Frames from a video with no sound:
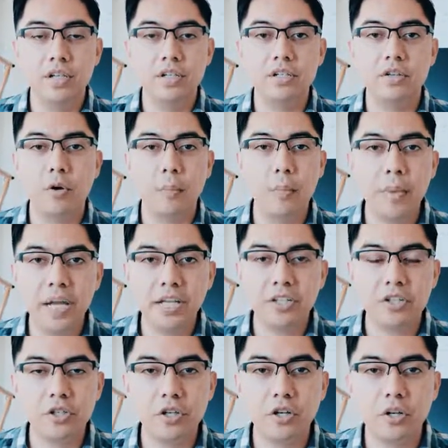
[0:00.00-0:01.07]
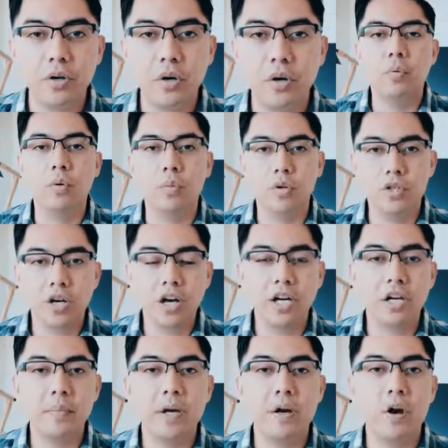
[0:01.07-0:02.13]
So make sure when we're
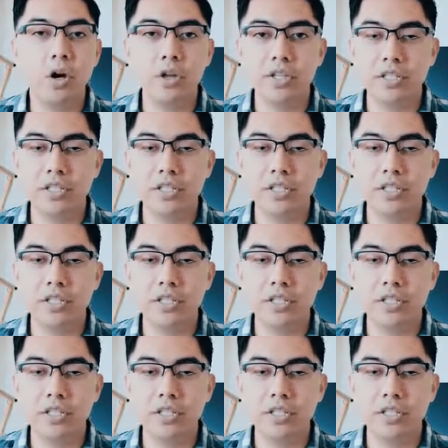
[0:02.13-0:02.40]
talking about all